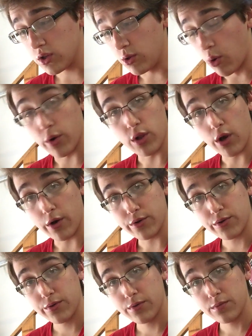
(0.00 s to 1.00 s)

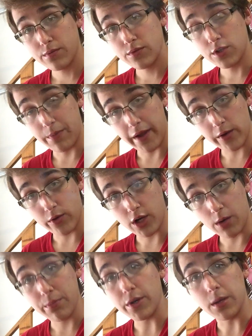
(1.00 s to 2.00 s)
Lorillard Tobacco
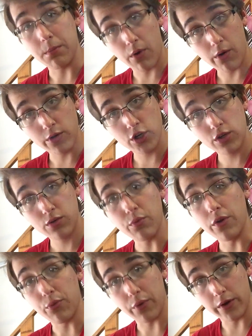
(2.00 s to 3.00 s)
Company merged
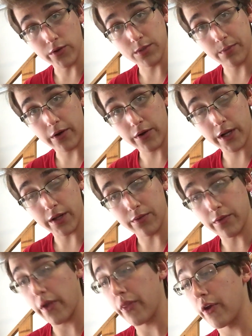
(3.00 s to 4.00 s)
with Reynolds
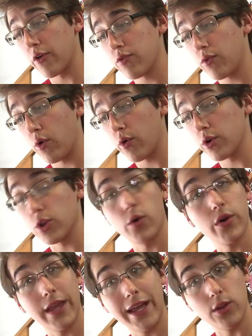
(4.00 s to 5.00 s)
American. Therefore,
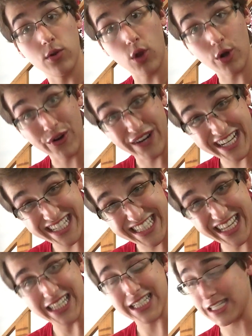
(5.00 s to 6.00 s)
Lorillard no longer
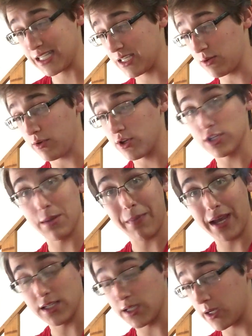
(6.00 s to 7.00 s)
exists, which is
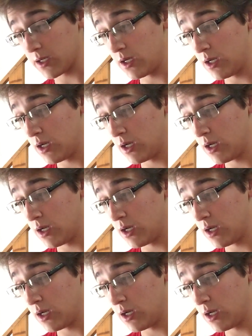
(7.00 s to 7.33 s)
amazing.